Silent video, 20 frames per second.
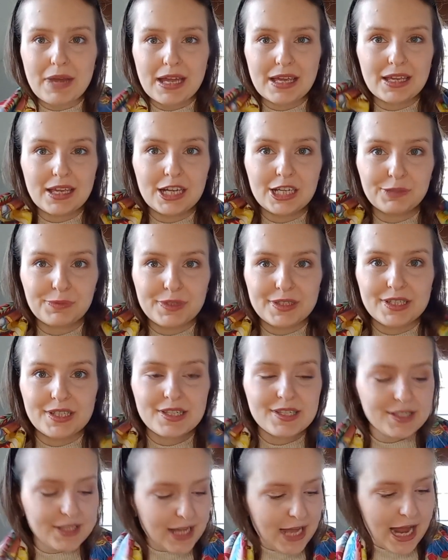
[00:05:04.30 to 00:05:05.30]
my Hermes
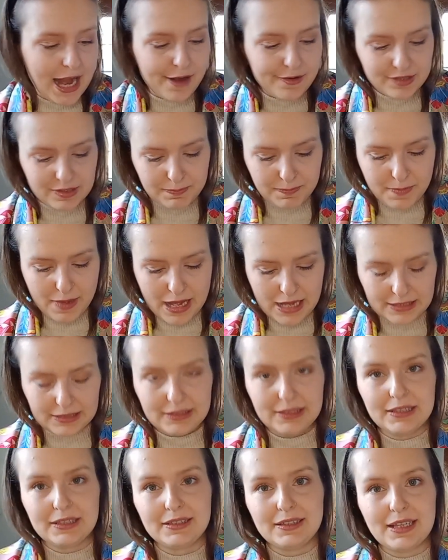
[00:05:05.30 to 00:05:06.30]
scarves but
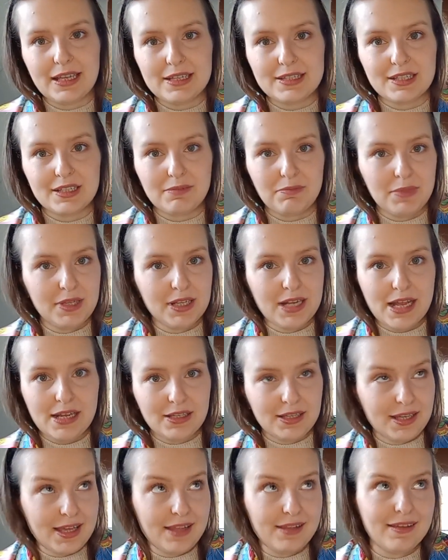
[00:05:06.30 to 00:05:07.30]
it doesn't mean
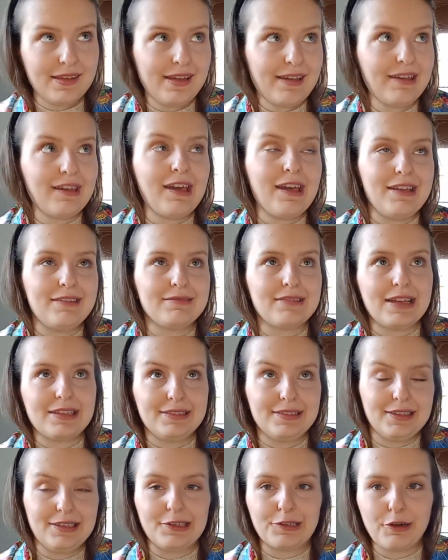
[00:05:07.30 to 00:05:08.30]
I
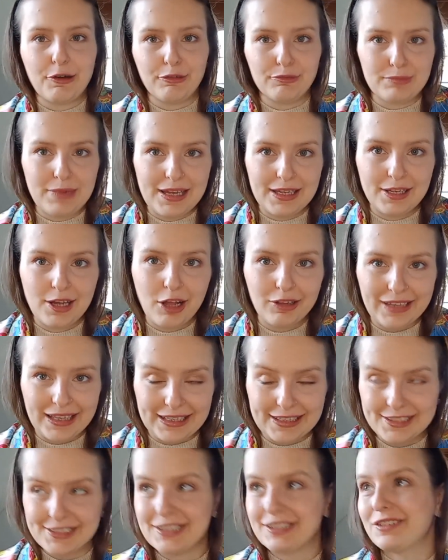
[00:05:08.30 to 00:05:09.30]
cannot grow my
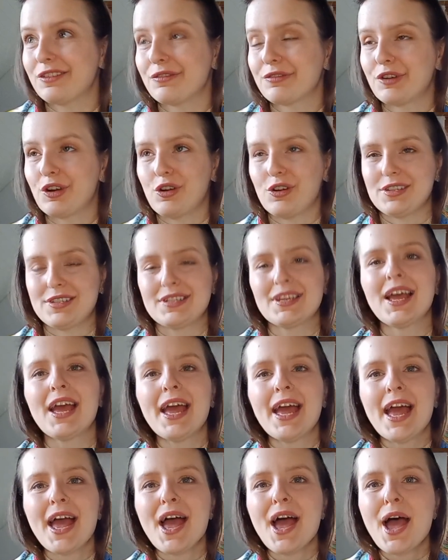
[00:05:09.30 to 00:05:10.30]
collection of course
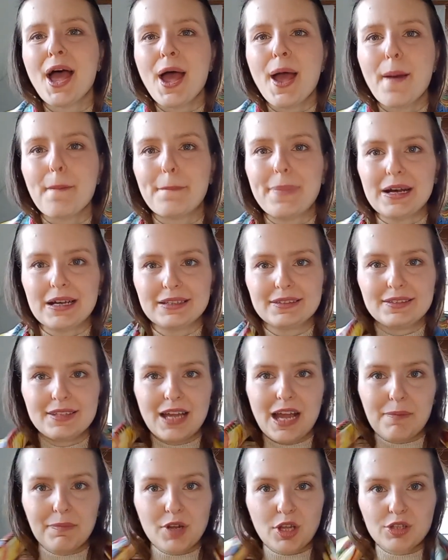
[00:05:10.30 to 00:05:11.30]
but
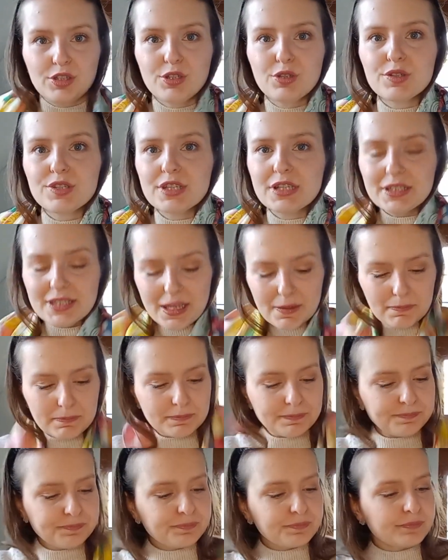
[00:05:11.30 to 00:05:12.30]
I'm not using them
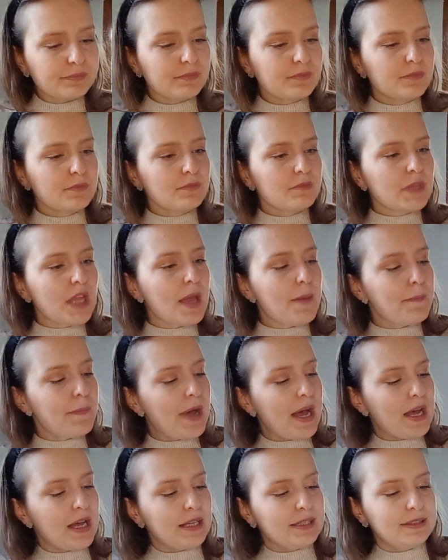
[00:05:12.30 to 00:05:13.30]

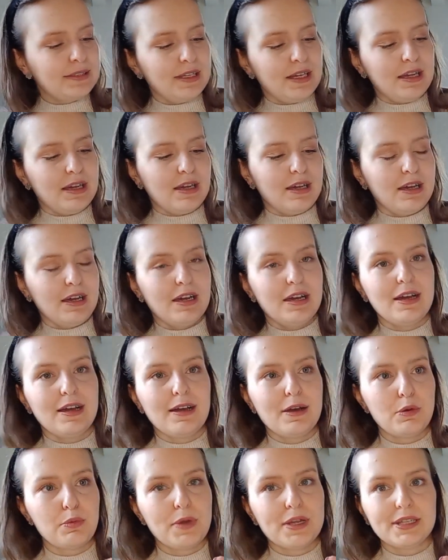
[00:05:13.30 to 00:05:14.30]
but
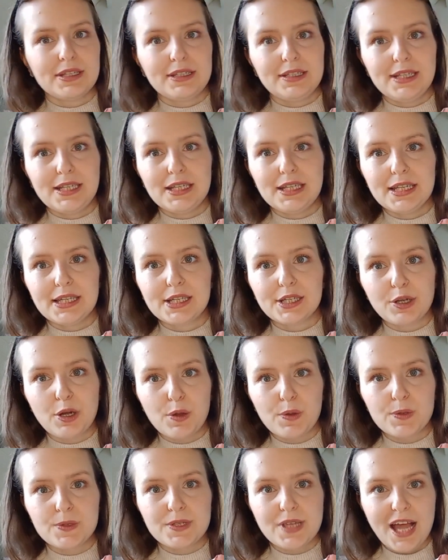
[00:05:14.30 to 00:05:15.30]
uh, when Lily
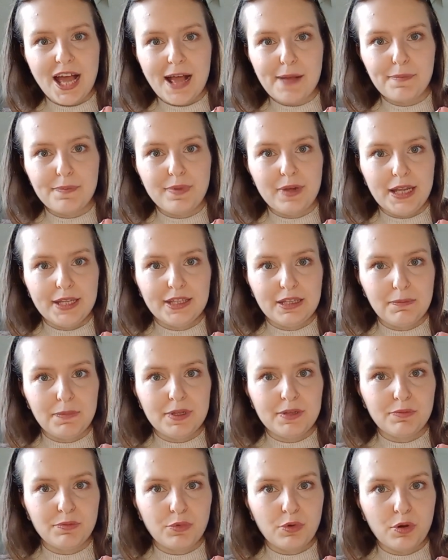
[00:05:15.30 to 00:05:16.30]
grows up a little
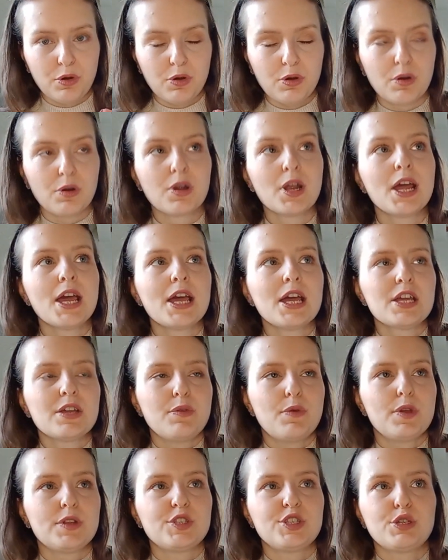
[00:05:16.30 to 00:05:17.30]
bit more
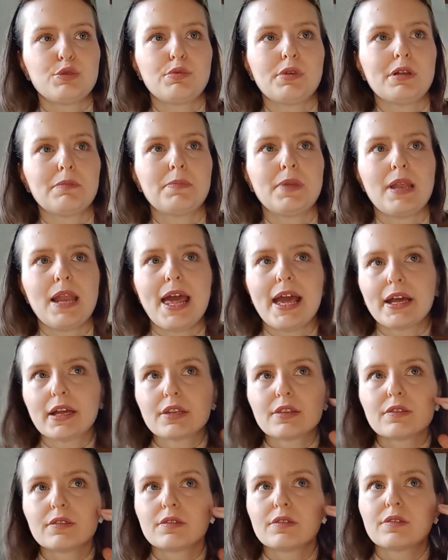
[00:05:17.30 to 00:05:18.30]
when she will be like
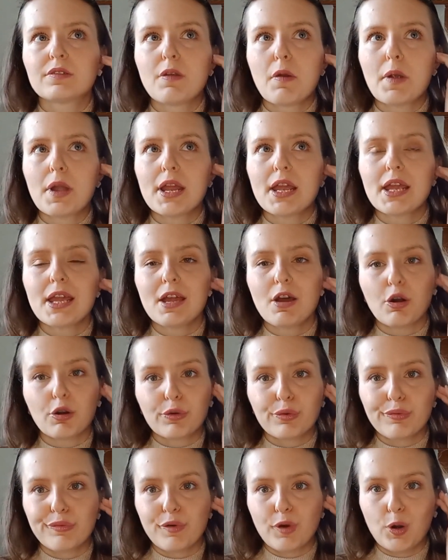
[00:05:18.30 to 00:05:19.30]
three or
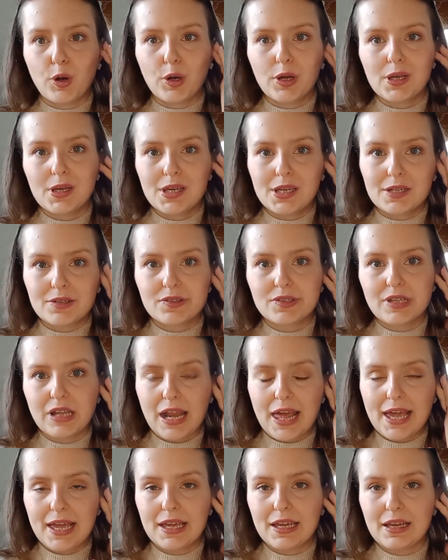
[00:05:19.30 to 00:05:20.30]
four years
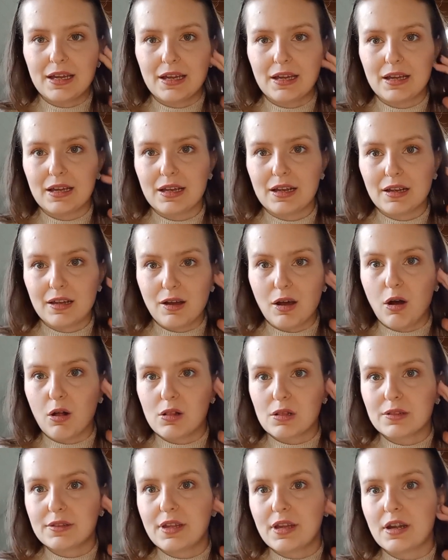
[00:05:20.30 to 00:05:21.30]
late, uh,
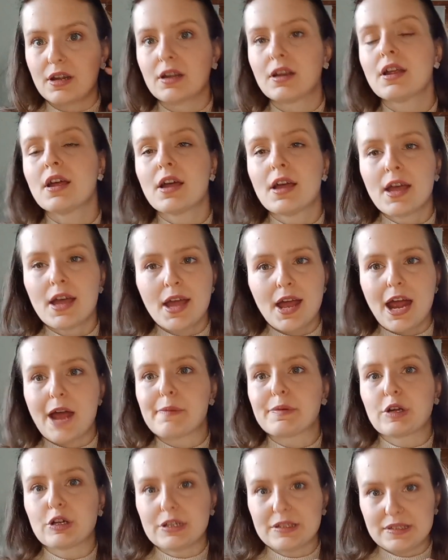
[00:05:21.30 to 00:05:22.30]
older
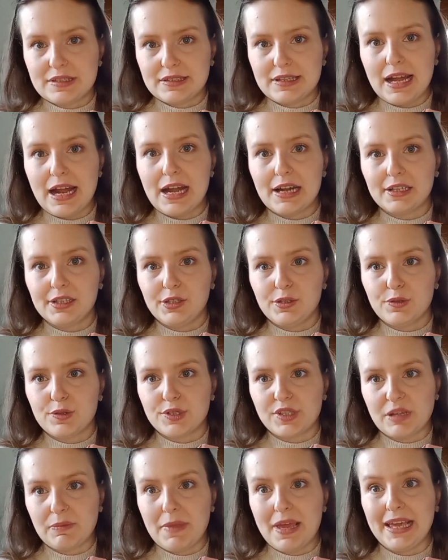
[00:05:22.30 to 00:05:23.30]
I'm gonna start
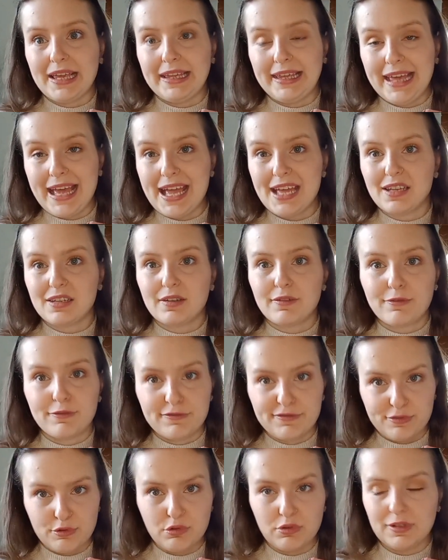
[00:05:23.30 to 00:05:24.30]
use them again
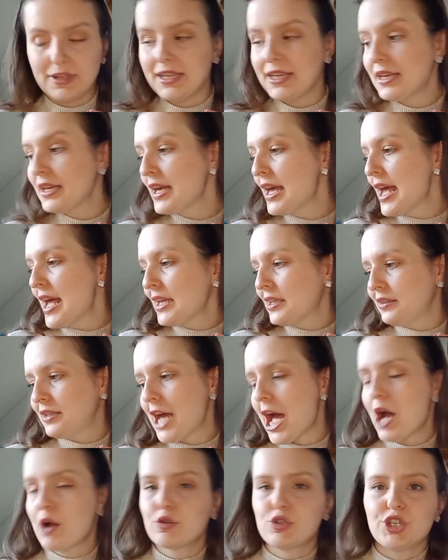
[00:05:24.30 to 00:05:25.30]
fully
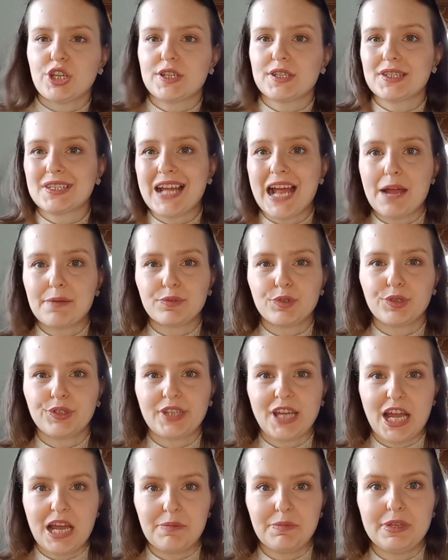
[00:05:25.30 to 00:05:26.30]
now just time to
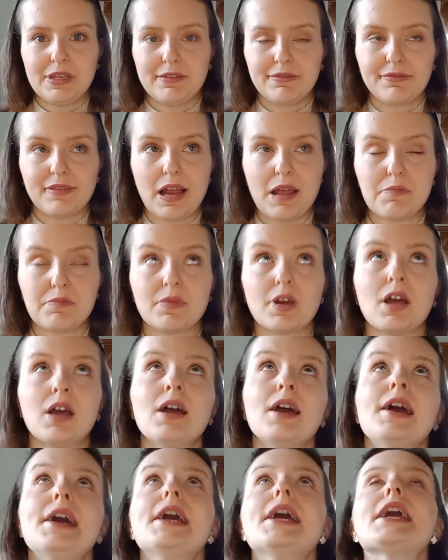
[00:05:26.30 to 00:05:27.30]
time if I'm
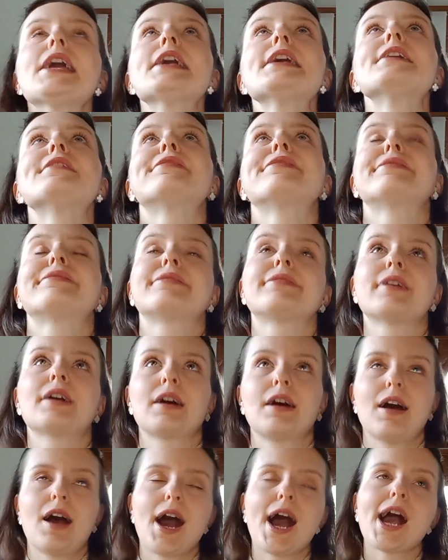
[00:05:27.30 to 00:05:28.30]
if
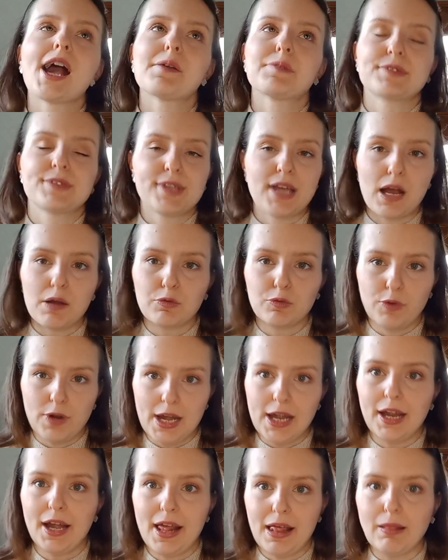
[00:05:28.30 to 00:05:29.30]
I'm
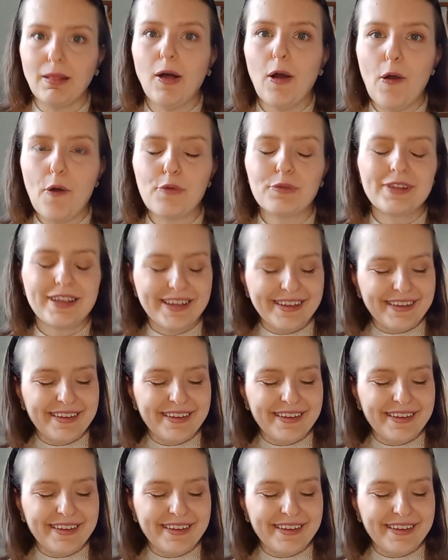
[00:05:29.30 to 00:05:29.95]
somewhere alone